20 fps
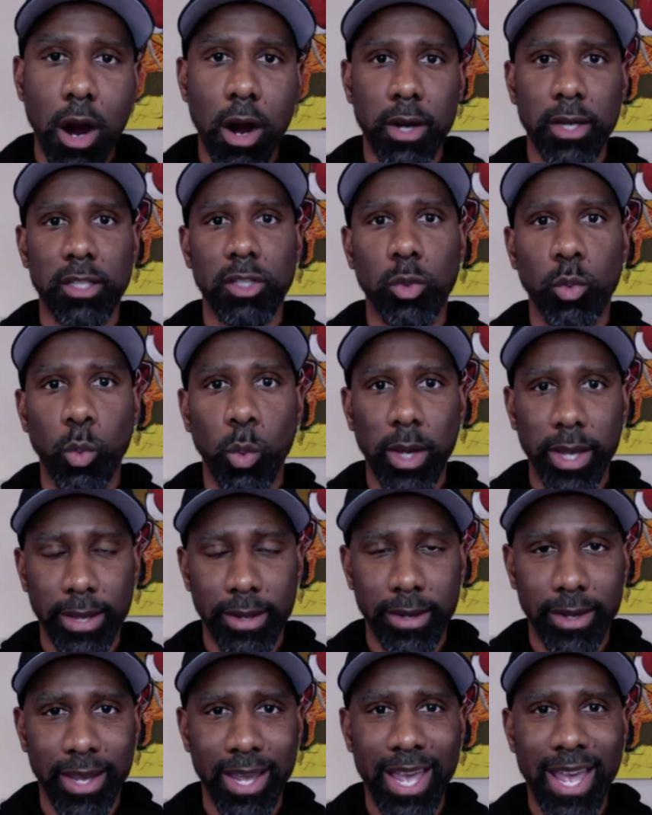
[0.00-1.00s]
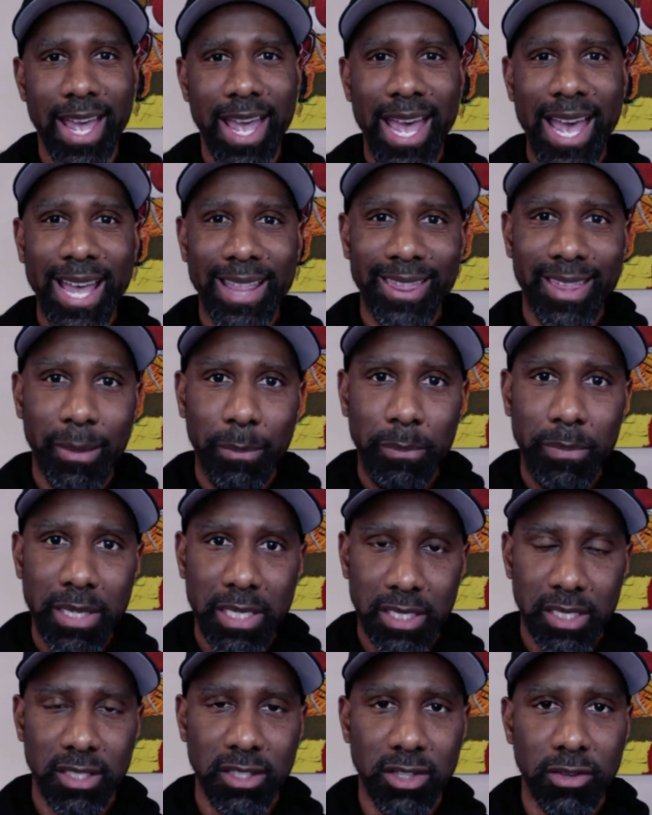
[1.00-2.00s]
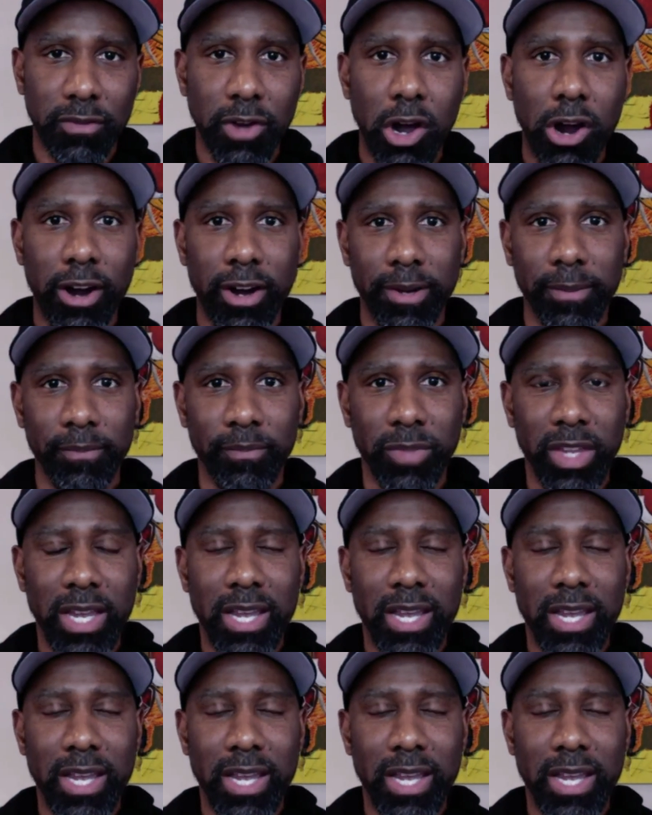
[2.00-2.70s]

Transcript: artist win at the business of art.